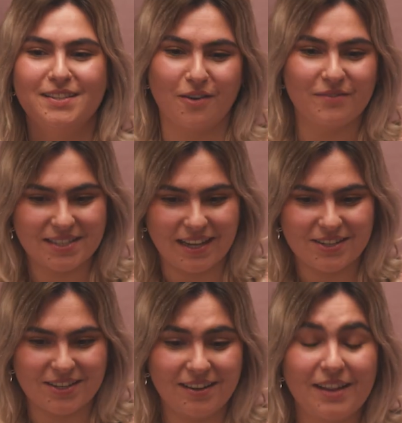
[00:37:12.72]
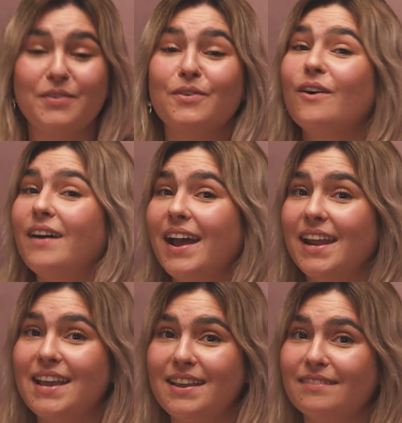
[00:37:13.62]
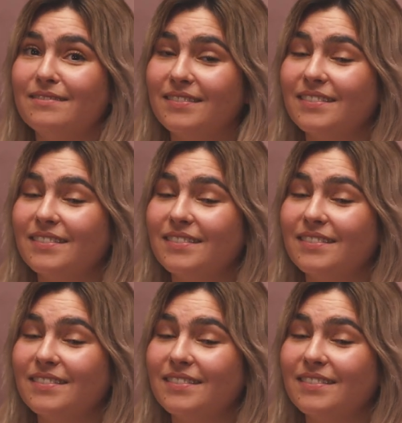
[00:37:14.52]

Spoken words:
conversation, if you've got any